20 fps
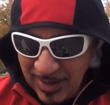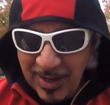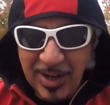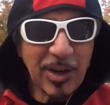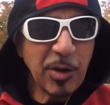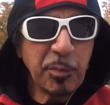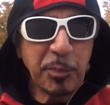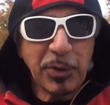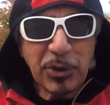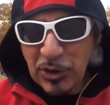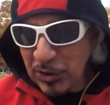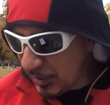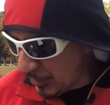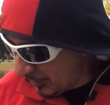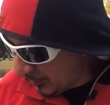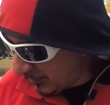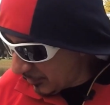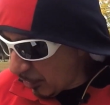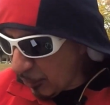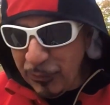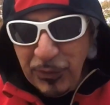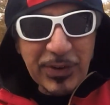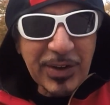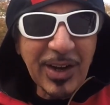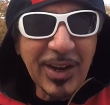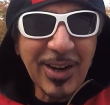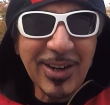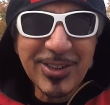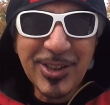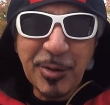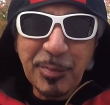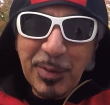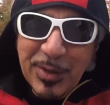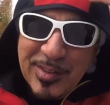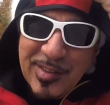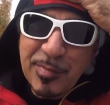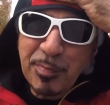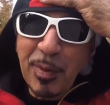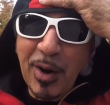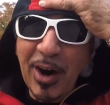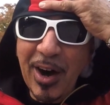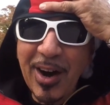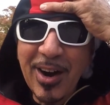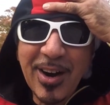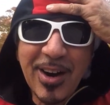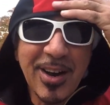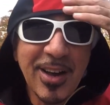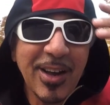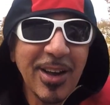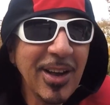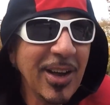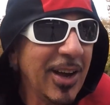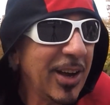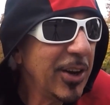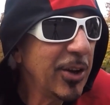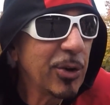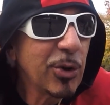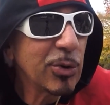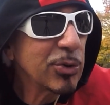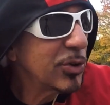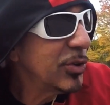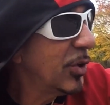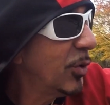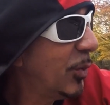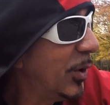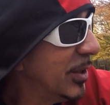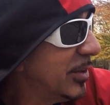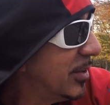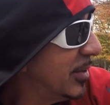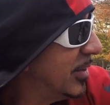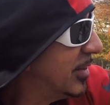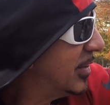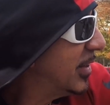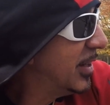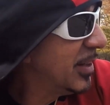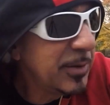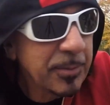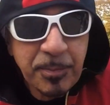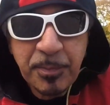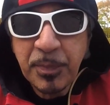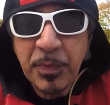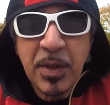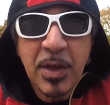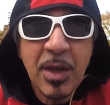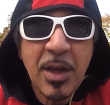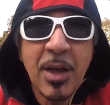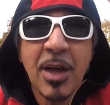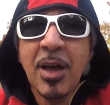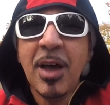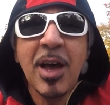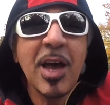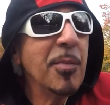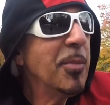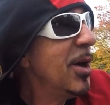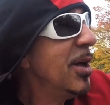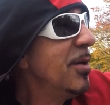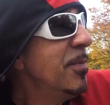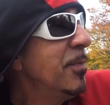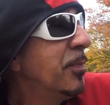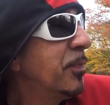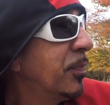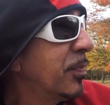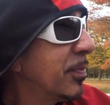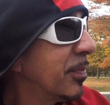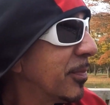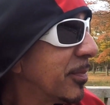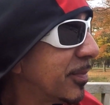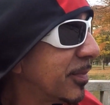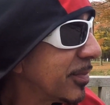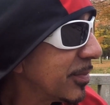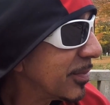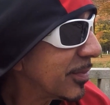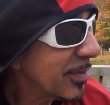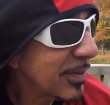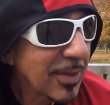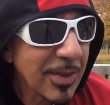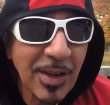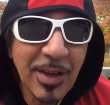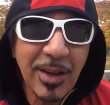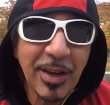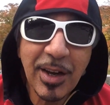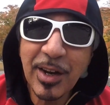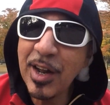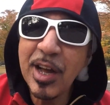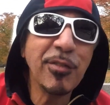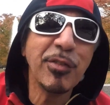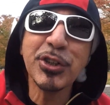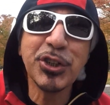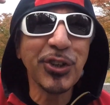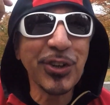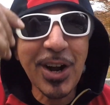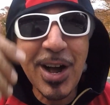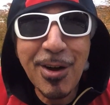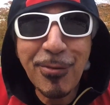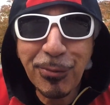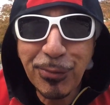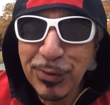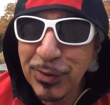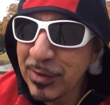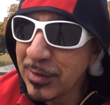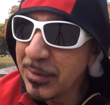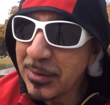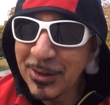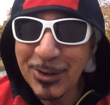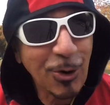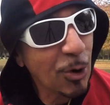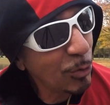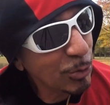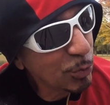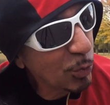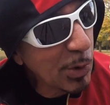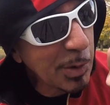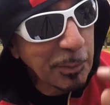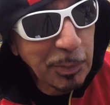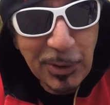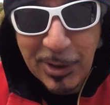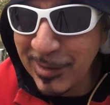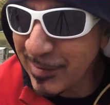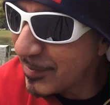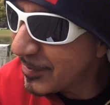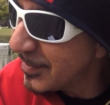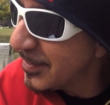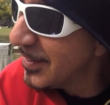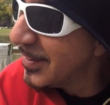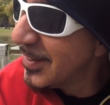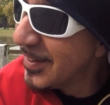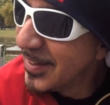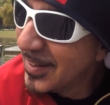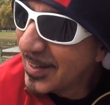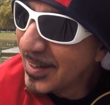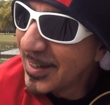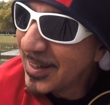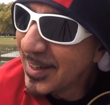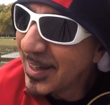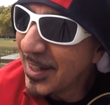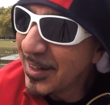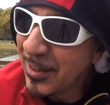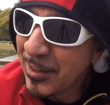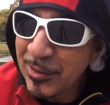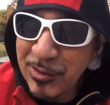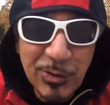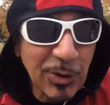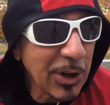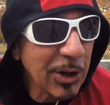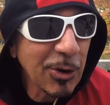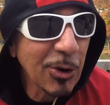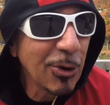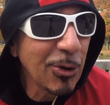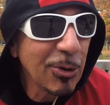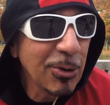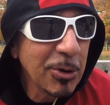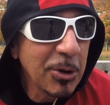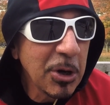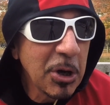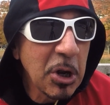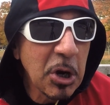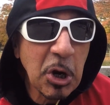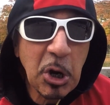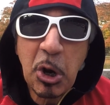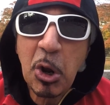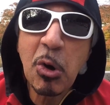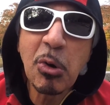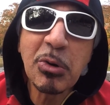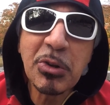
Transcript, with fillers: Can you picture yourself in a Japanese bar and you go to the waiter and say, hey man, can I have a giraffe? Cold one, please. And he's gonna go long